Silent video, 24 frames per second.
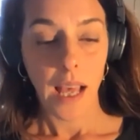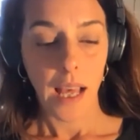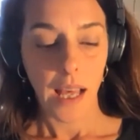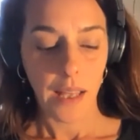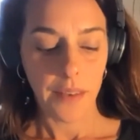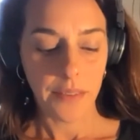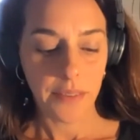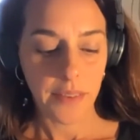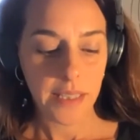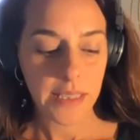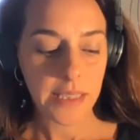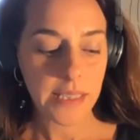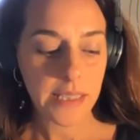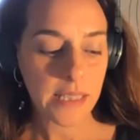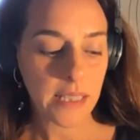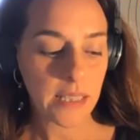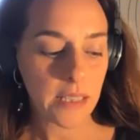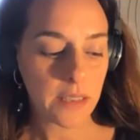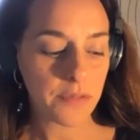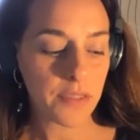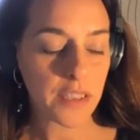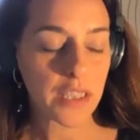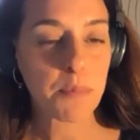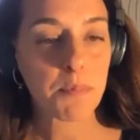And they
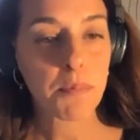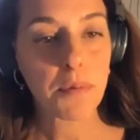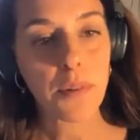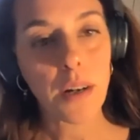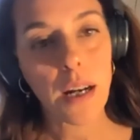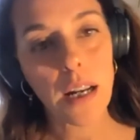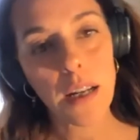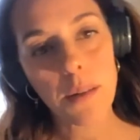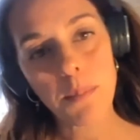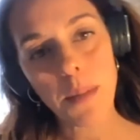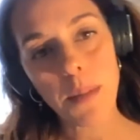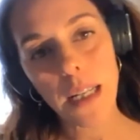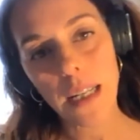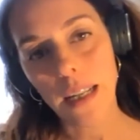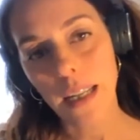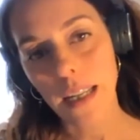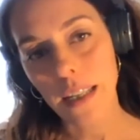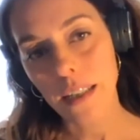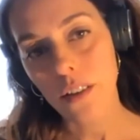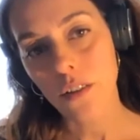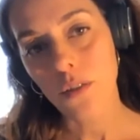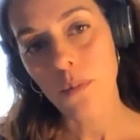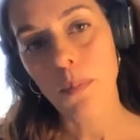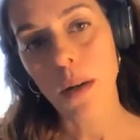serve as primal
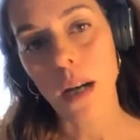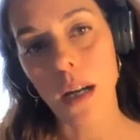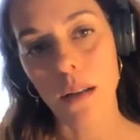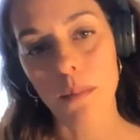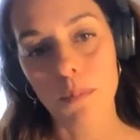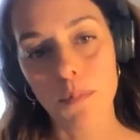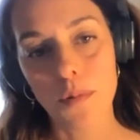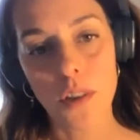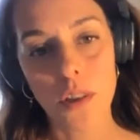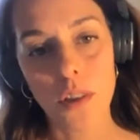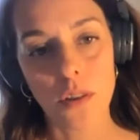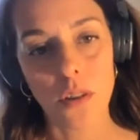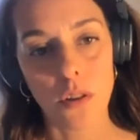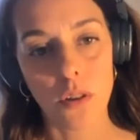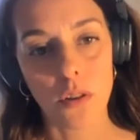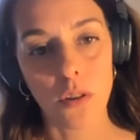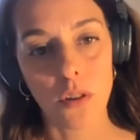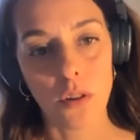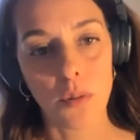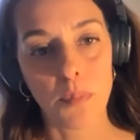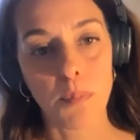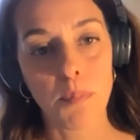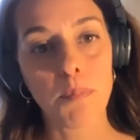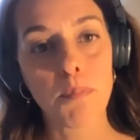inner maps
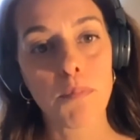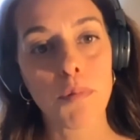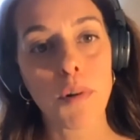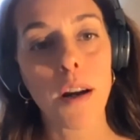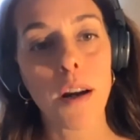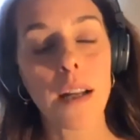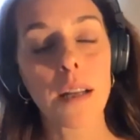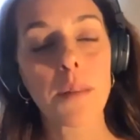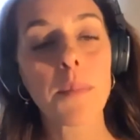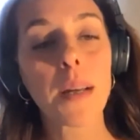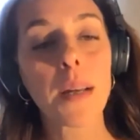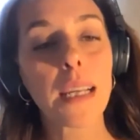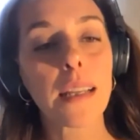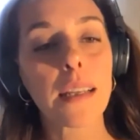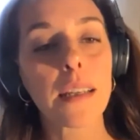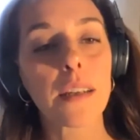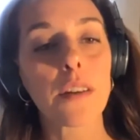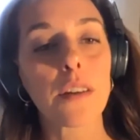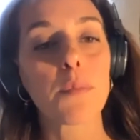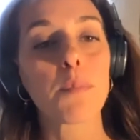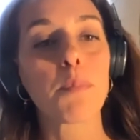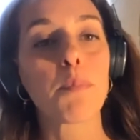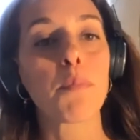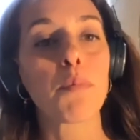or primal
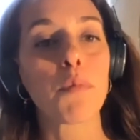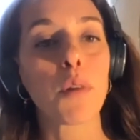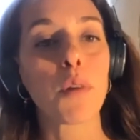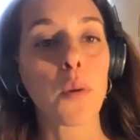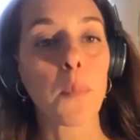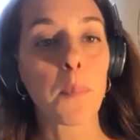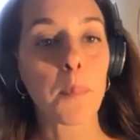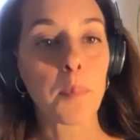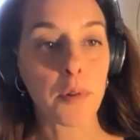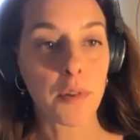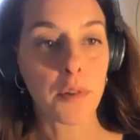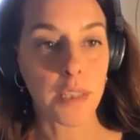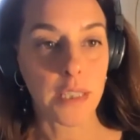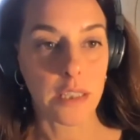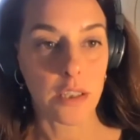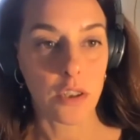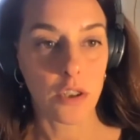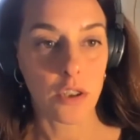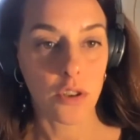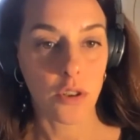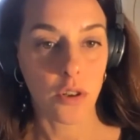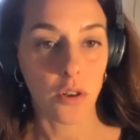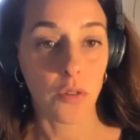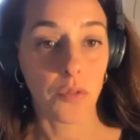inner
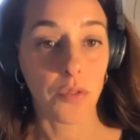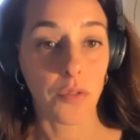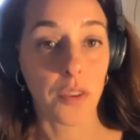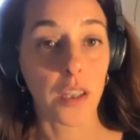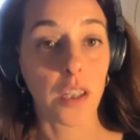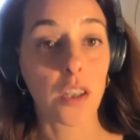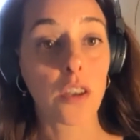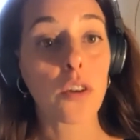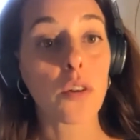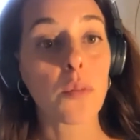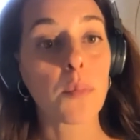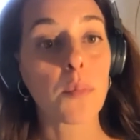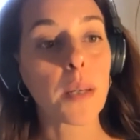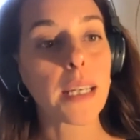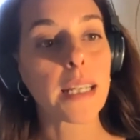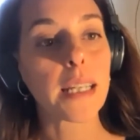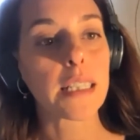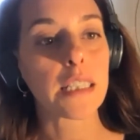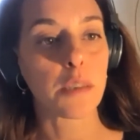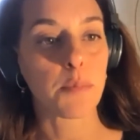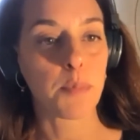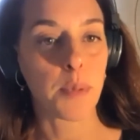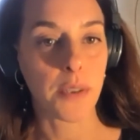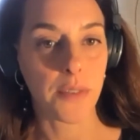blueprints of the human
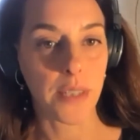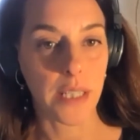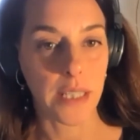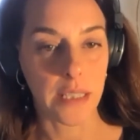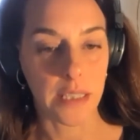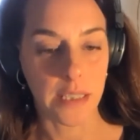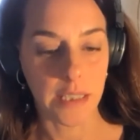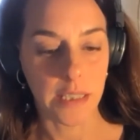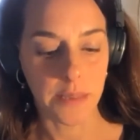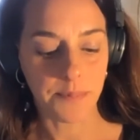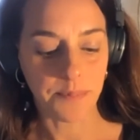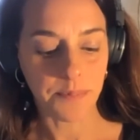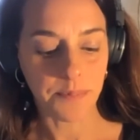experience.